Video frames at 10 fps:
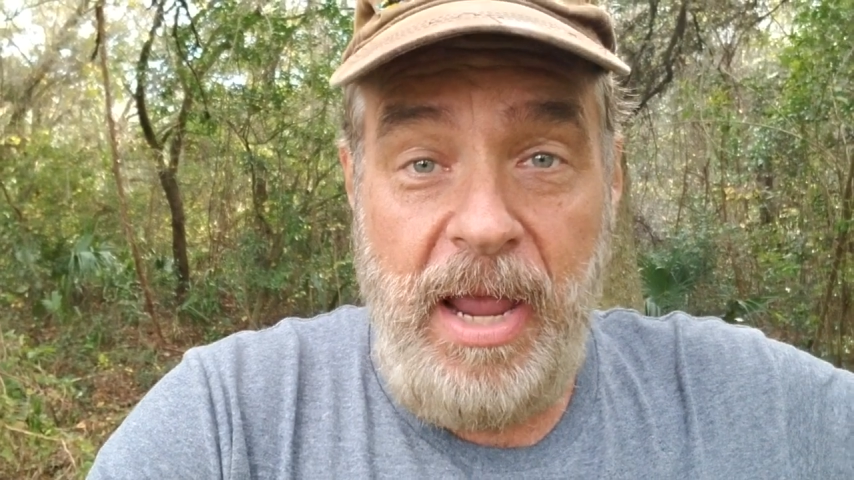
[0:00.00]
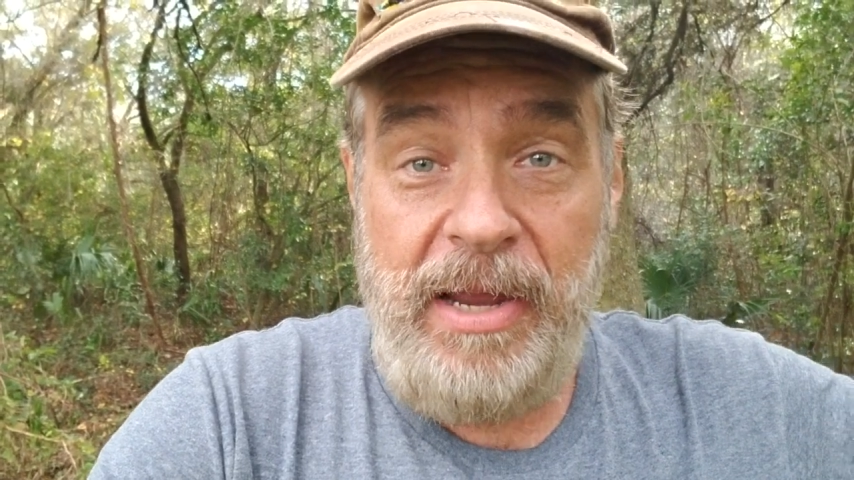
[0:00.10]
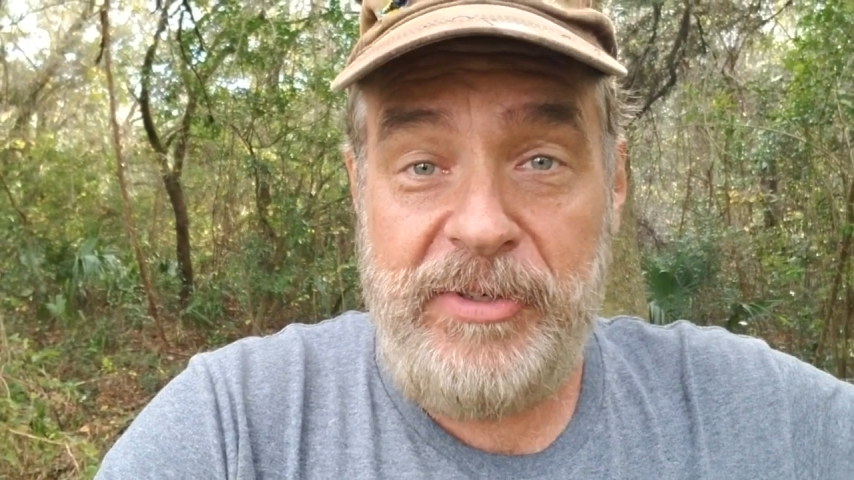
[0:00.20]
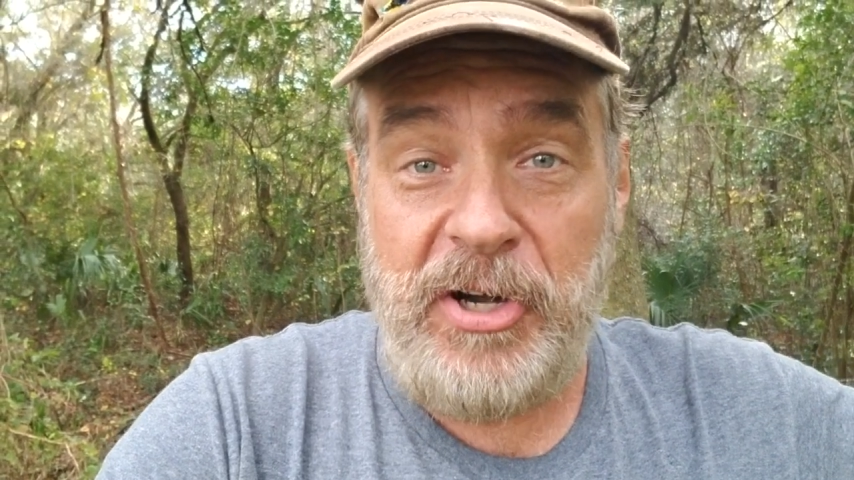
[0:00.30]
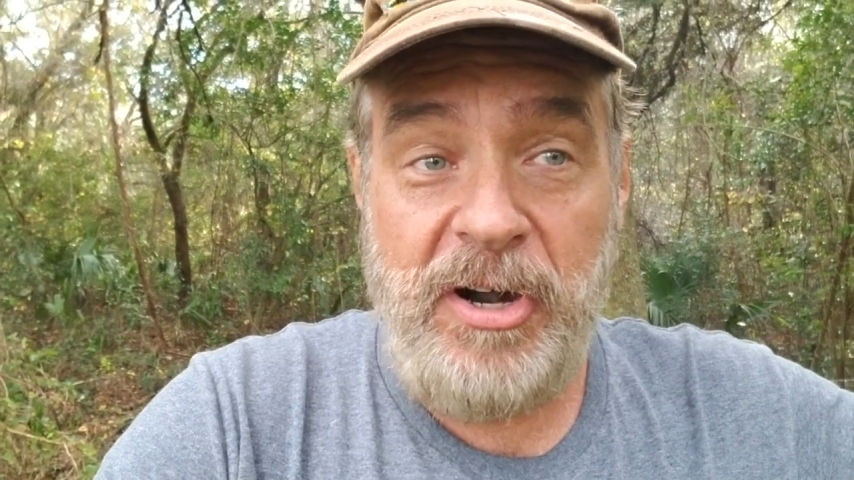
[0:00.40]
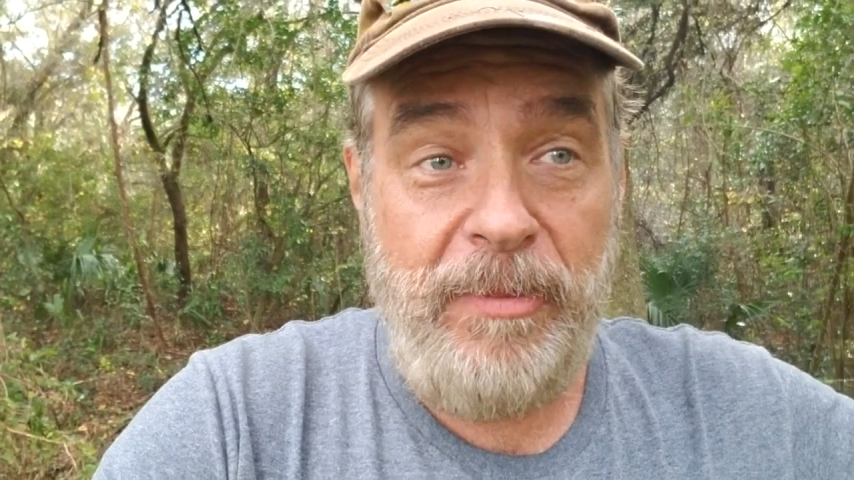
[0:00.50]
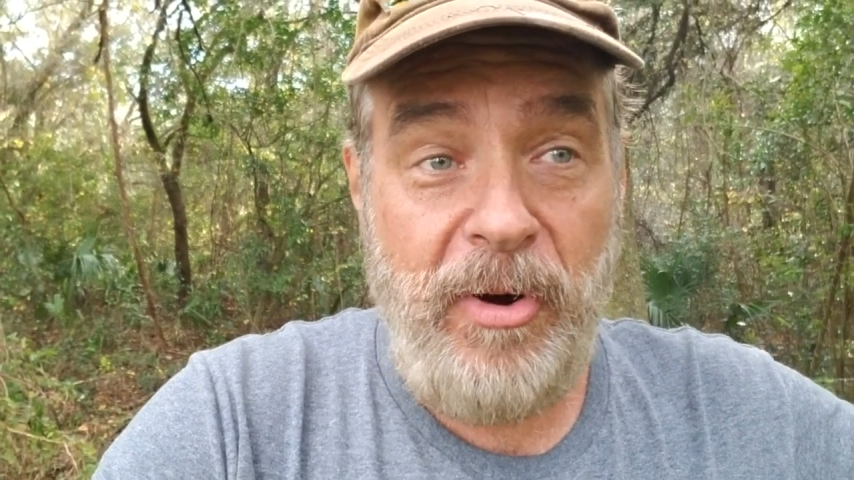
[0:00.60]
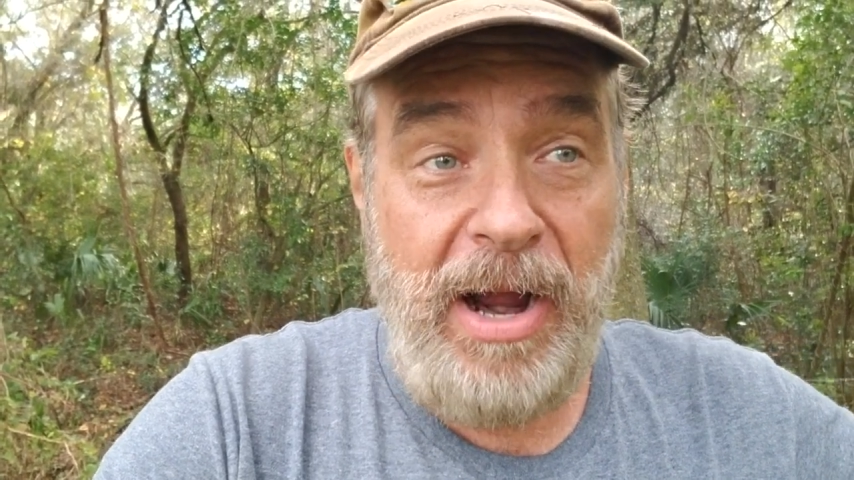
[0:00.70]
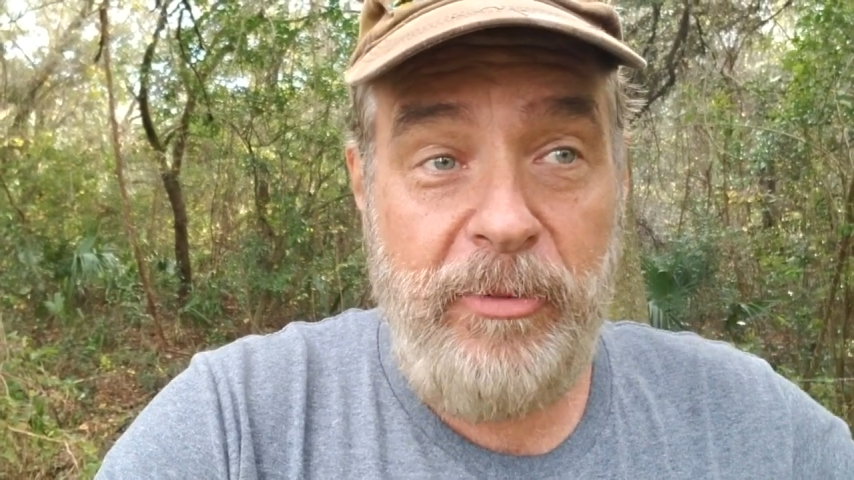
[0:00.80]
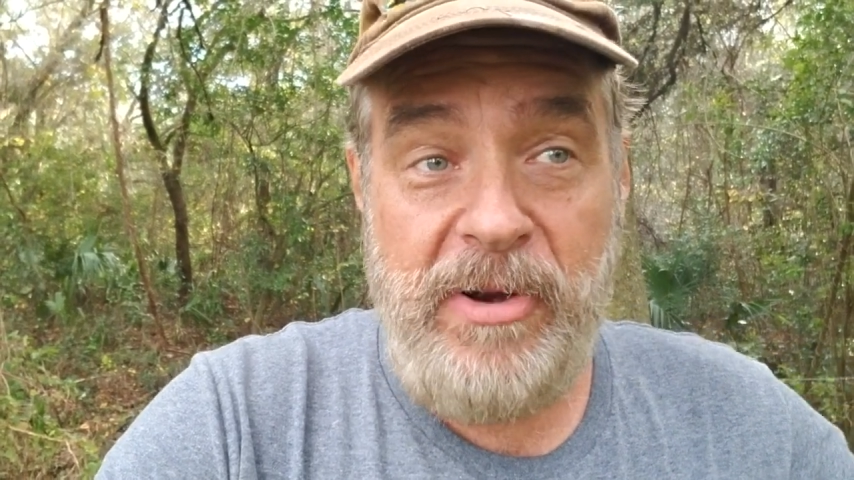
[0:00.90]
and turn them
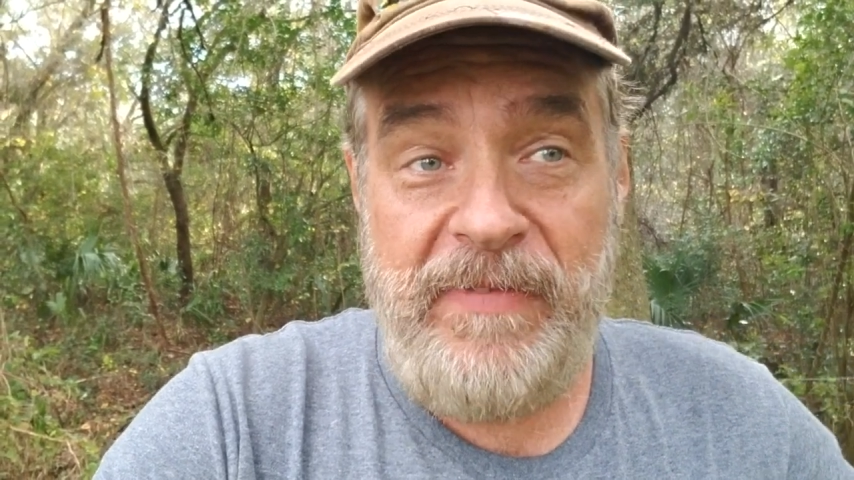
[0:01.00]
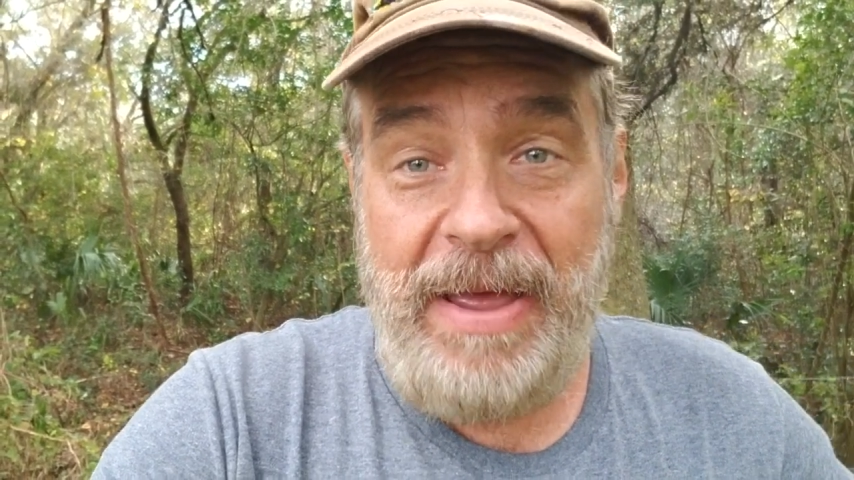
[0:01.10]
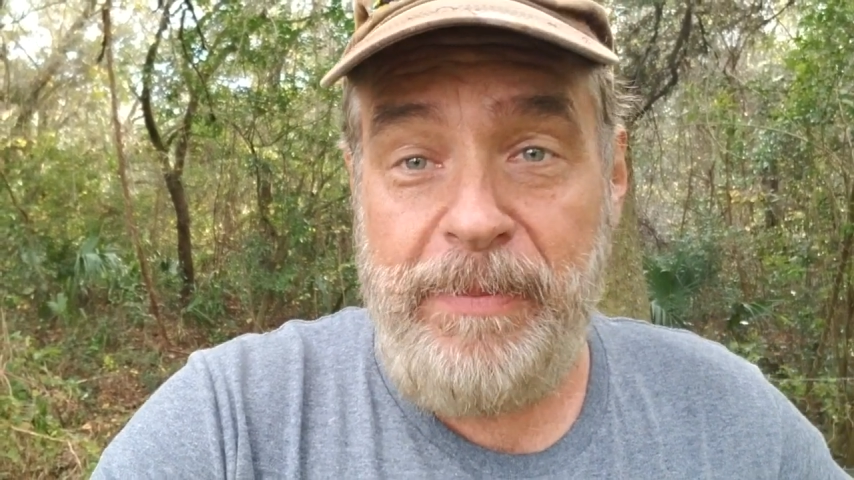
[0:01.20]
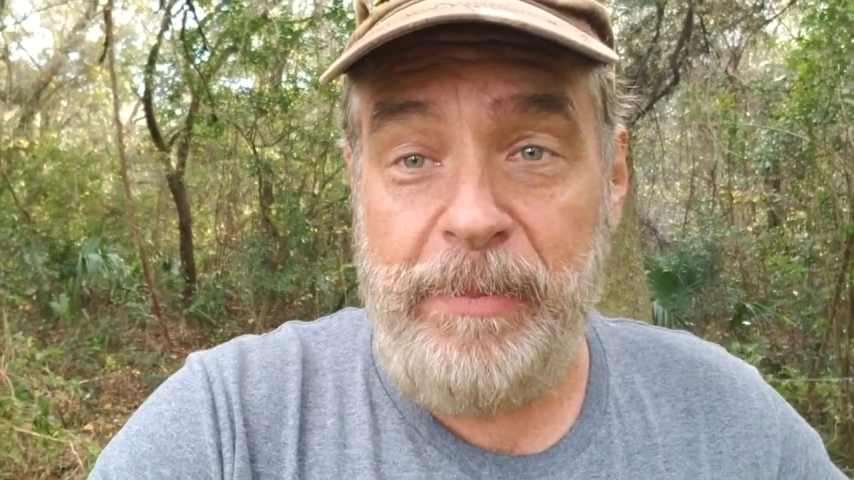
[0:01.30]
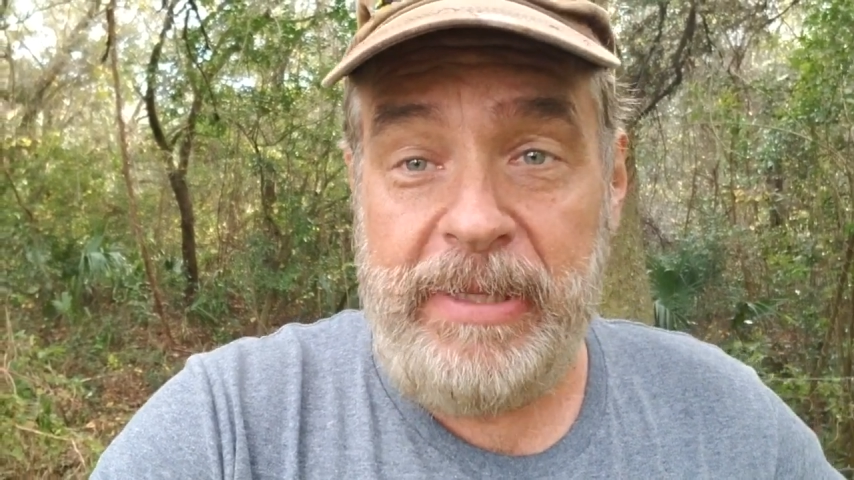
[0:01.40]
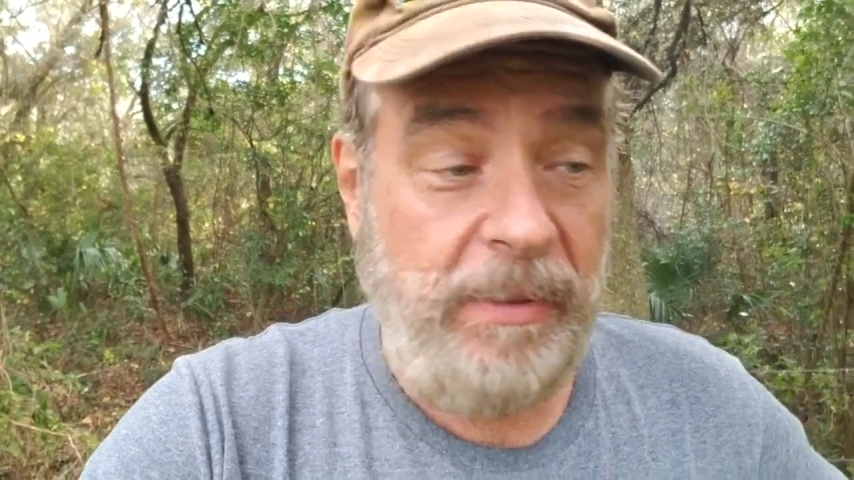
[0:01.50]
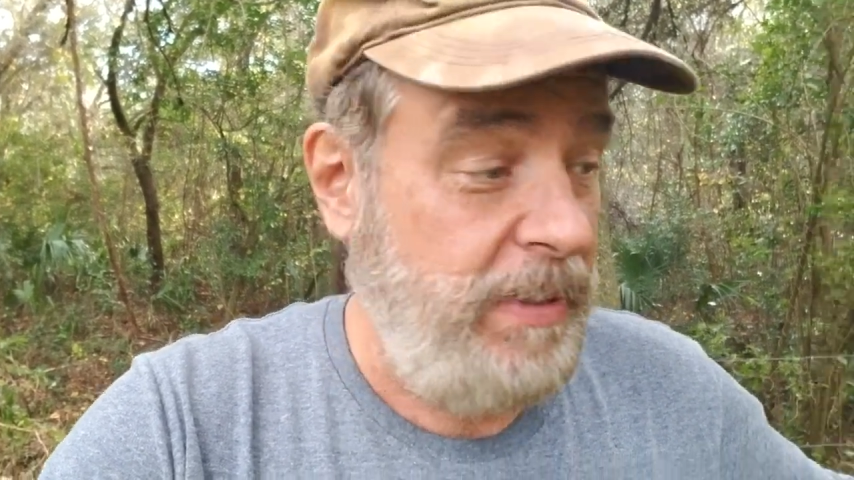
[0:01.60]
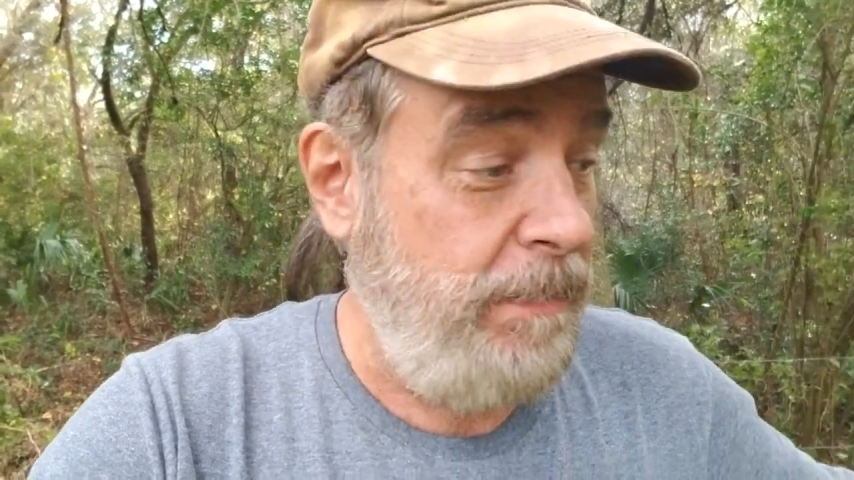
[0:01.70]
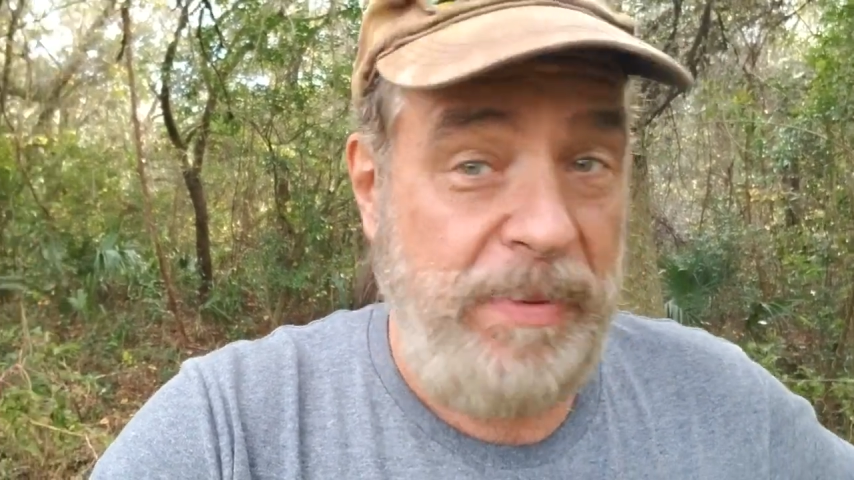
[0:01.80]
around, revamp them a little bit,